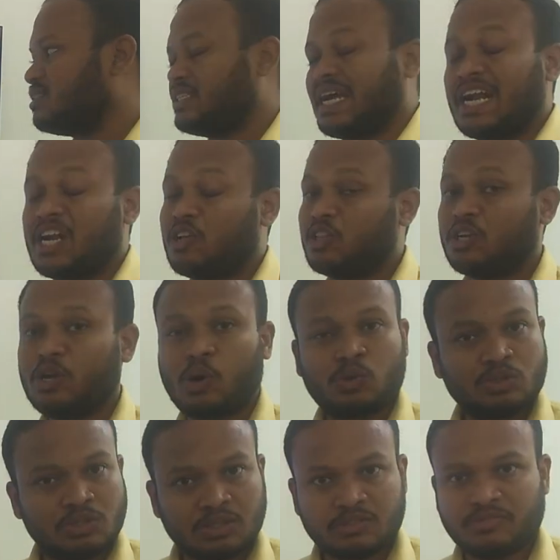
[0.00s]
stand on the
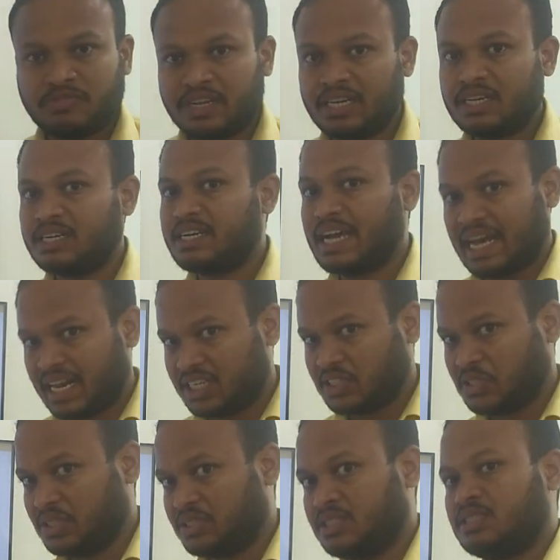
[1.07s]
downwind
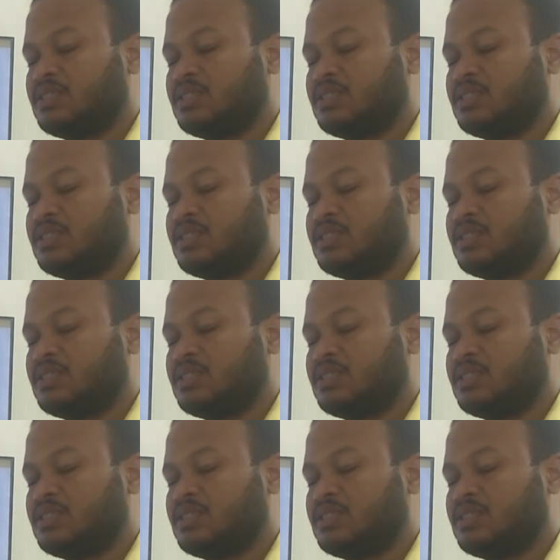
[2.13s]
direction.